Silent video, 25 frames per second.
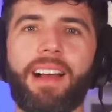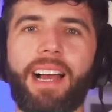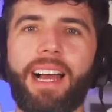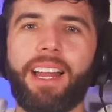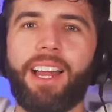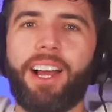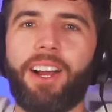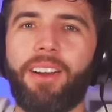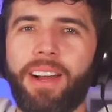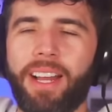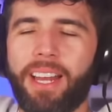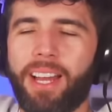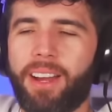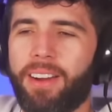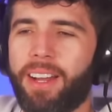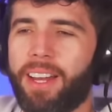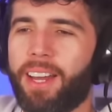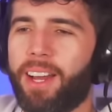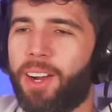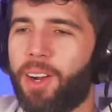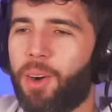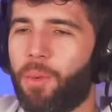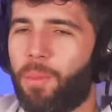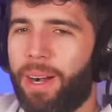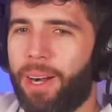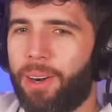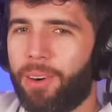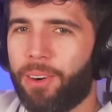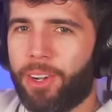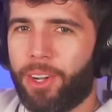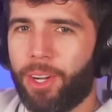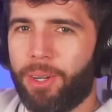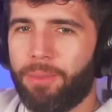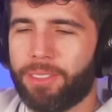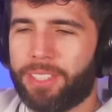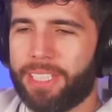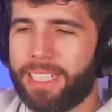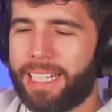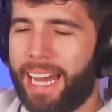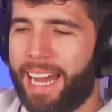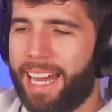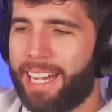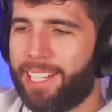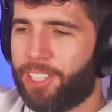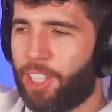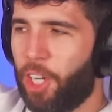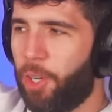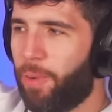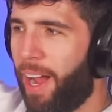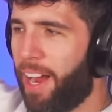Hello. Welcome
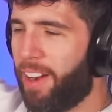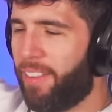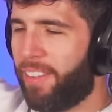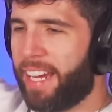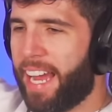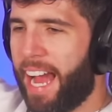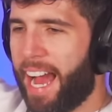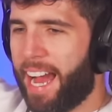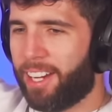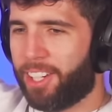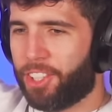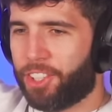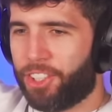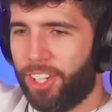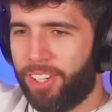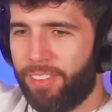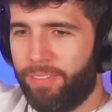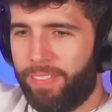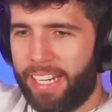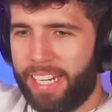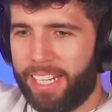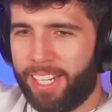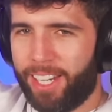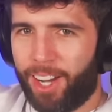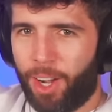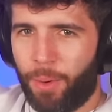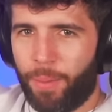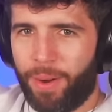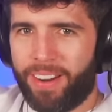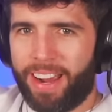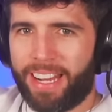today to a reaction video.